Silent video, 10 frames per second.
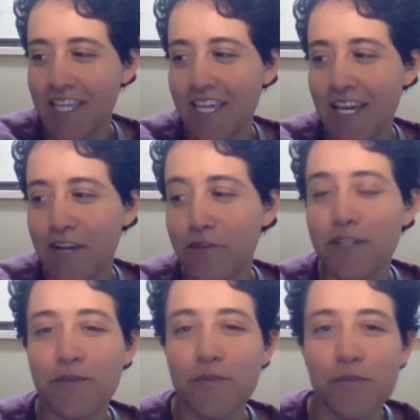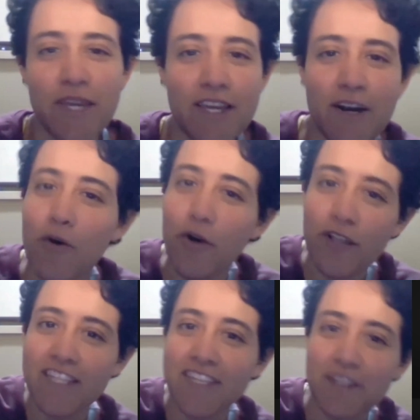He agreed to make a
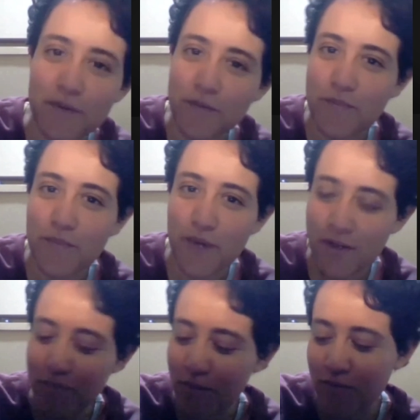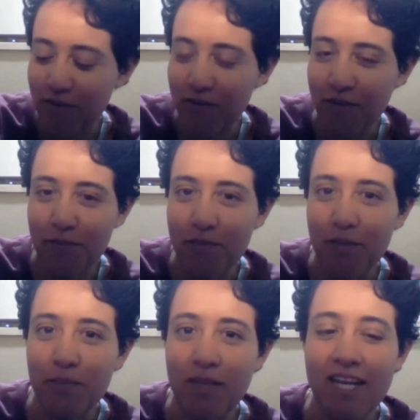hole in the bottom of
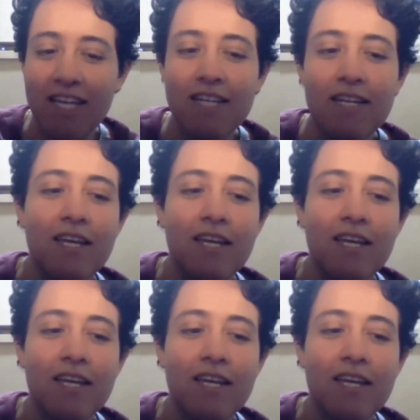the plane,